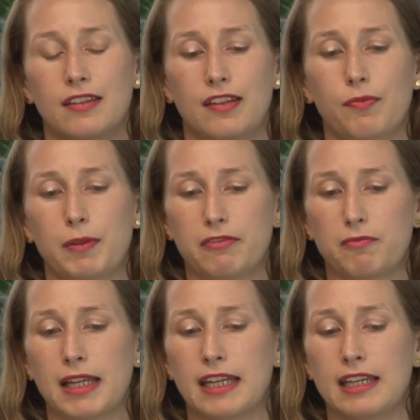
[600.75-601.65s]
this bit of
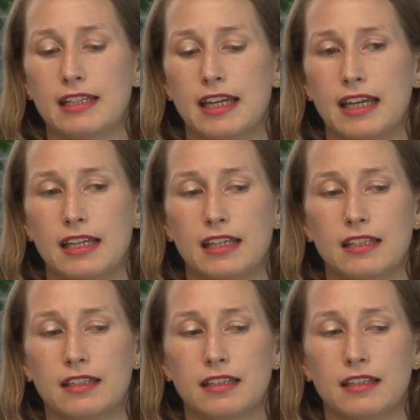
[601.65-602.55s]
money
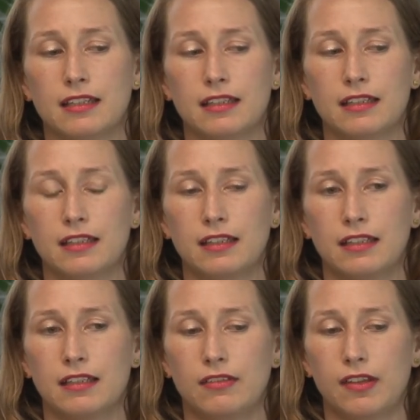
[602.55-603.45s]
in
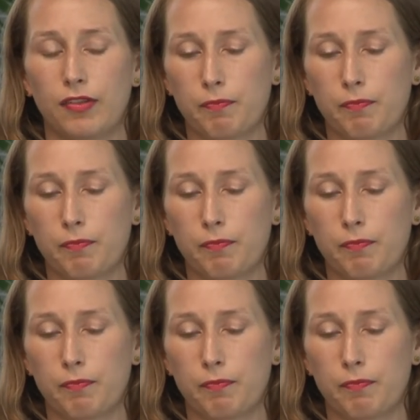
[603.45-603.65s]
this